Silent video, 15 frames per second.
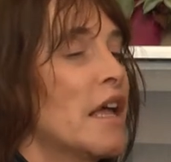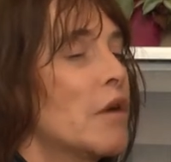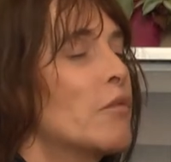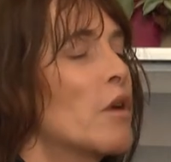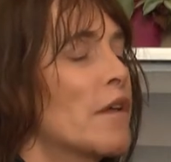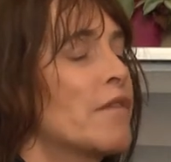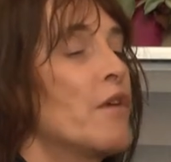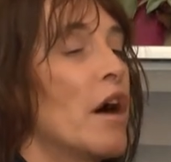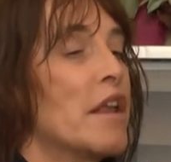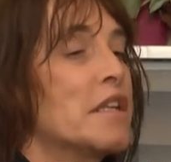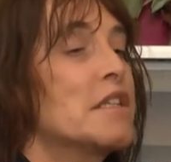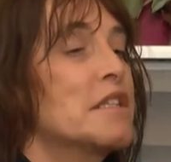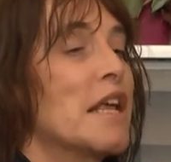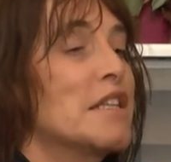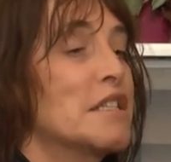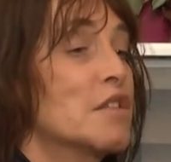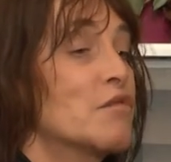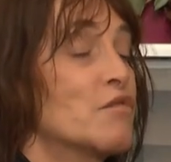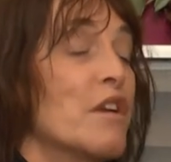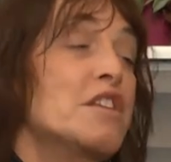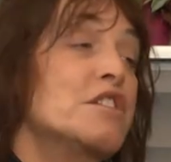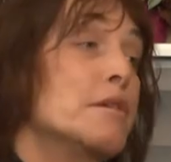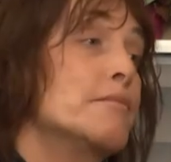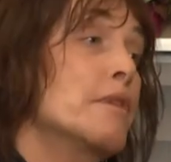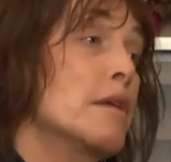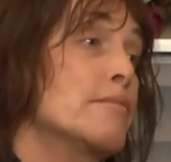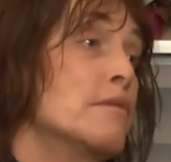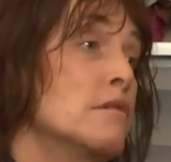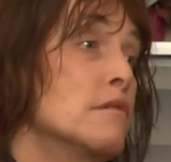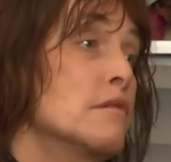What I find is it's just reaching people.